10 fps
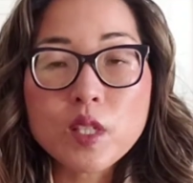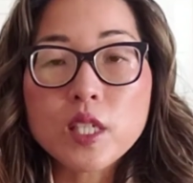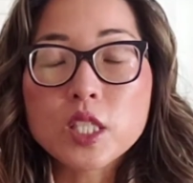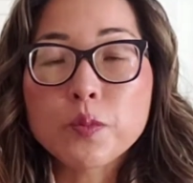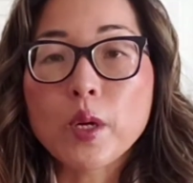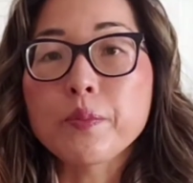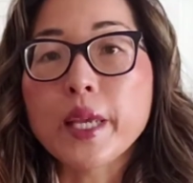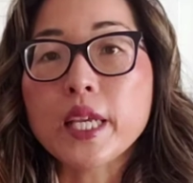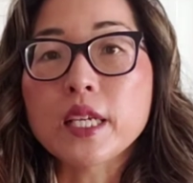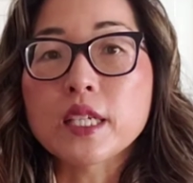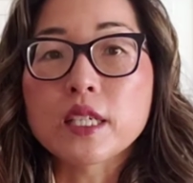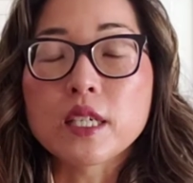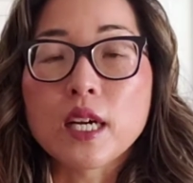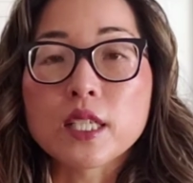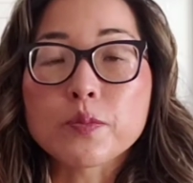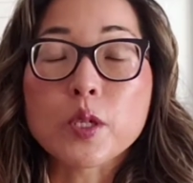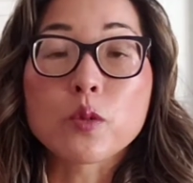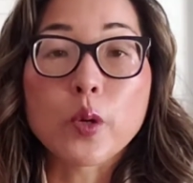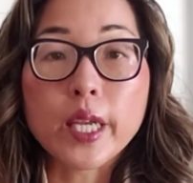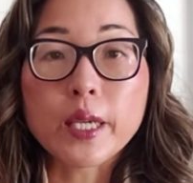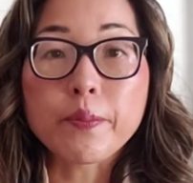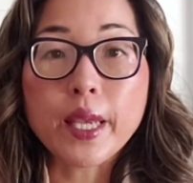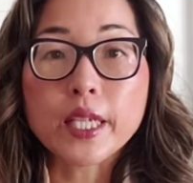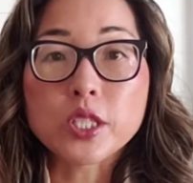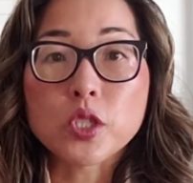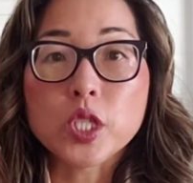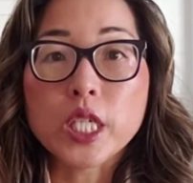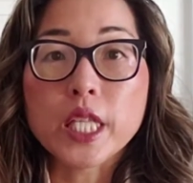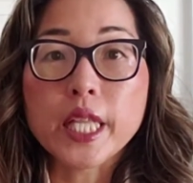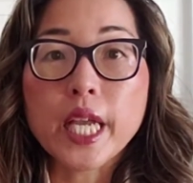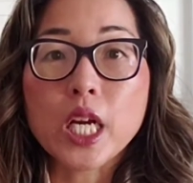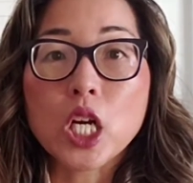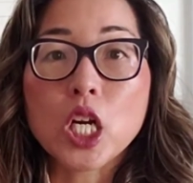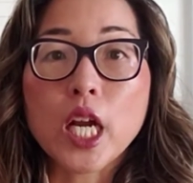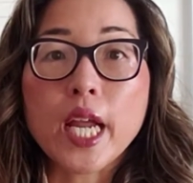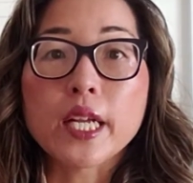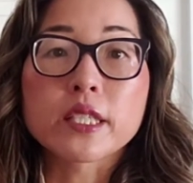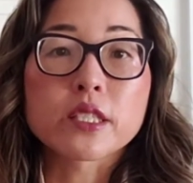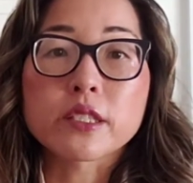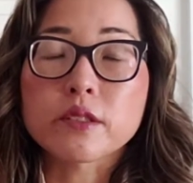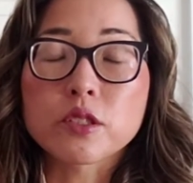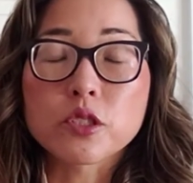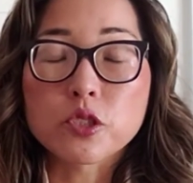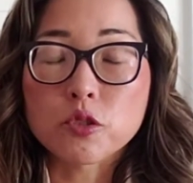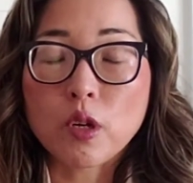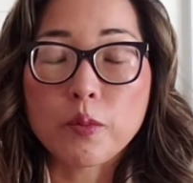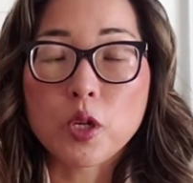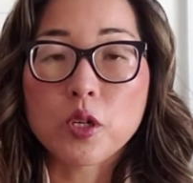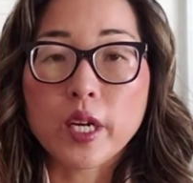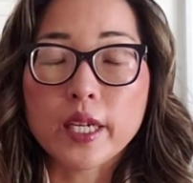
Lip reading: Sprinkle baking soda in there and just use your scrubber,